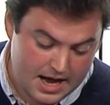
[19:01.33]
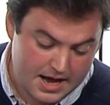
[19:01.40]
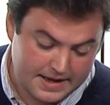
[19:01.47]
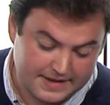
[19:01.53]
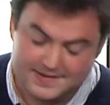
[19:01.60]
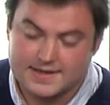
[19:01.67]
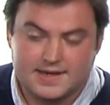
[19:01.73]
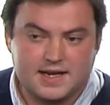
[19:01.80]

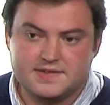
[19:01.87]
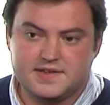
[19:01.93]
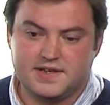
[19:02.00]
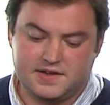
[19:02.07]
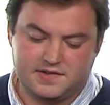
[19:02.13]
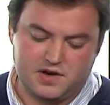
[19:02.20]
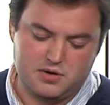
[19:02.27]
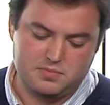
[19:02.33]
It's a
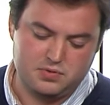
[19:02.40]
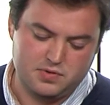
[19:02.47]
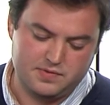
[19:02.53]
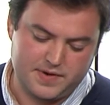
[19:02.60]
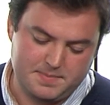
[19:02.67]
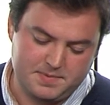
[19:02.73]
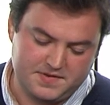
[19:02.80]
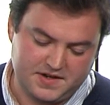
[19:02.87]
classic example
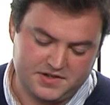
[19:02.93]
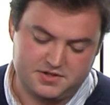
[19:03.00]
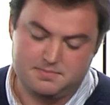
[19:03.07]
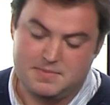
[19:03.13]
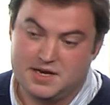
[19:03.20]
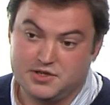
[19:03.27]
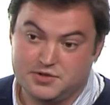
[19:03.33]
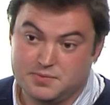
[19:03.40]
of
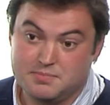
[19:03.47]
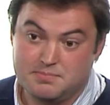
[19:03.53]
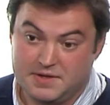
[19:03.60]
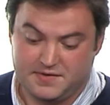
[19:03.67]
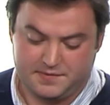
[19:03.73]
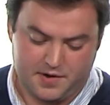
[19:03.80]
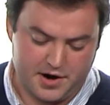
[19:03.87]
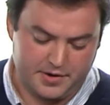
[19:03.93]
reputation management
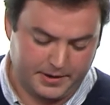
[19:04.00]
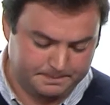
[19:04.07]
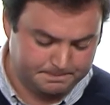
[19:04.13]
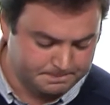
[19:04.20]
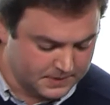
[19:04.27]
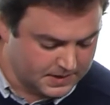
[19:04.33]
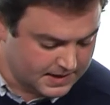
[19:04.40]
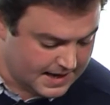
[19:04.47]
misfiring.
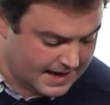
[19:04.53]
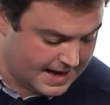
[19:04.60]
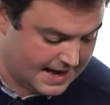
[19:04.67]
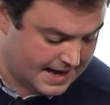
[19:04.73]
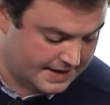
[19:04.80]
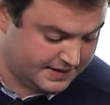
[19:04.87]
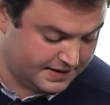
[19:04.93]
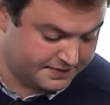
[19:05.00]

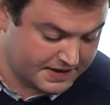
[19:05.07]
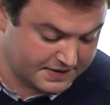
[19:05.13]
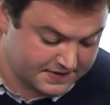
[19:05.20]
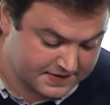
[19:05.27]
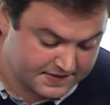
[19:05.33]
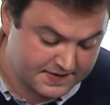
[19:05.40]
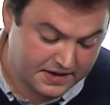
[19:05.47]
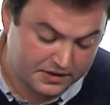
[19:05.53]
The
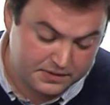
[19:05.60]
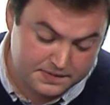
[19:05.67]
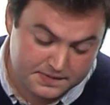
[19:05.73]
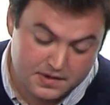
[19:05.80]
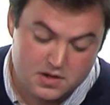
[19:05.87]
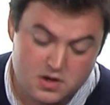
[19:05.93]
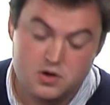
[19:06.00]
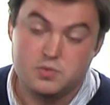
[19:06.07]
event
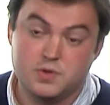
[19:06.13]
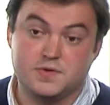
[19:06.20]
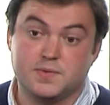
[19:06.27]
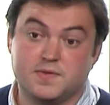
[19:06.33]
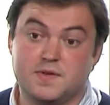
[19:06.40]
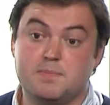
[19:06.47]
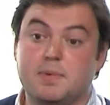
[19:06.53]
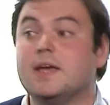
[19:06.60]
itself, which
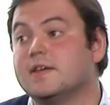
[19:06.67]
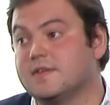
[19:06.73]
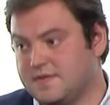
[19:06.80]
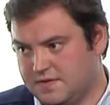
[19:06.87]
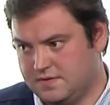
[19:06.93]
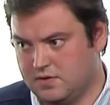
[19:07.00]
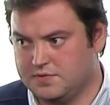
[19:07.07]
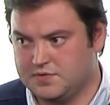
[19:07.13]
was the
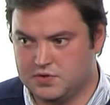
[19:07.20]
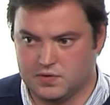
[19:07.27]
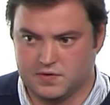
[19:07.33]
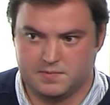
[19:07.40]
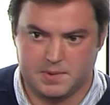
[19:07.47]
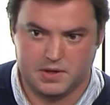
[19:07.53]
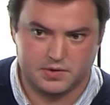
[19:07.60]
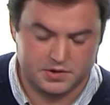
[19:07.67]
biggest
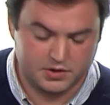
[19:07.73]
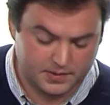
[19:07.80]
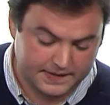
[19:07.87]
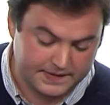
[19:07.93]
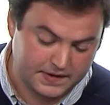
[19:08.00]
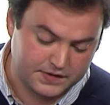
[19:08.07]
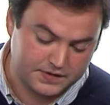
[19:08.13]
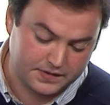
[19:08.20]
offshore spill in
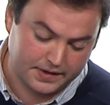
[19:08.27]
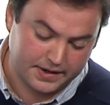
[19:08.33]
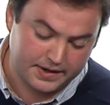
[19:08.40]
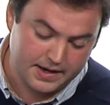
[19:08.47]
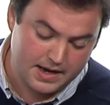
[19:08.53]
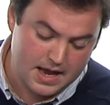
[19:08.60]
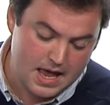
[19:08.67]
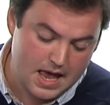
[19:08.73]
US
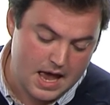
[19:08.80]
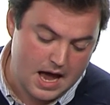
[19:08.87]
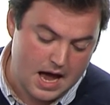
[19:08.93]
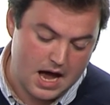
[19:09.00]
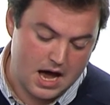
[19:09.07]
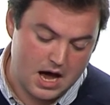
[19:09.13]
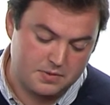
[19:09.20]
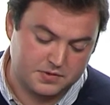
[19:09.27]
history,
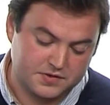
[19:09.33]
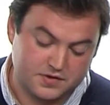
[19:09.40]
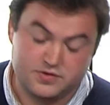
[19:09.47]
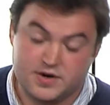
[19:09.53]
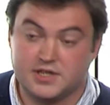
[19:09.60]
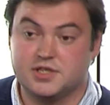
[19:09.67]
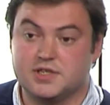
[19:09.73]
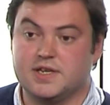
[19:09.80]
was a
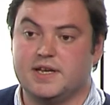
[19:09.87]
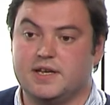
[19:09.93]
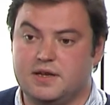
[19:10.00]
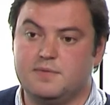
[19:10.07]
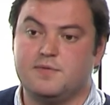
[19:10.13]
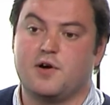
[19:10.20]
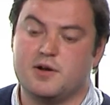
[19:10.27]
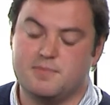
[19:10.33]
tragedy and
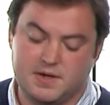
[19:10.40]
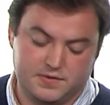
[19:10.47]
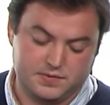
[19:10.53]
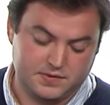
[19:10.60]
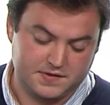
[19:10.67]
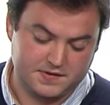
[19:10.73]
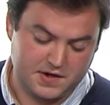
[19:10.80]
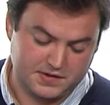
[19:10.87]
an
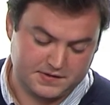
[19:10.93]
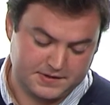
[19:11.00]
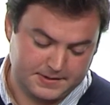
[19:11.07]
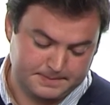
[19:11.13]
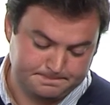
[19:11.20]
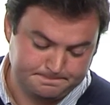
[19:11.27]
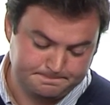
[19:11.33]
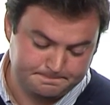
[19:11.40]
environmental
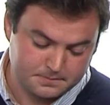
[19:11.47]
disaster.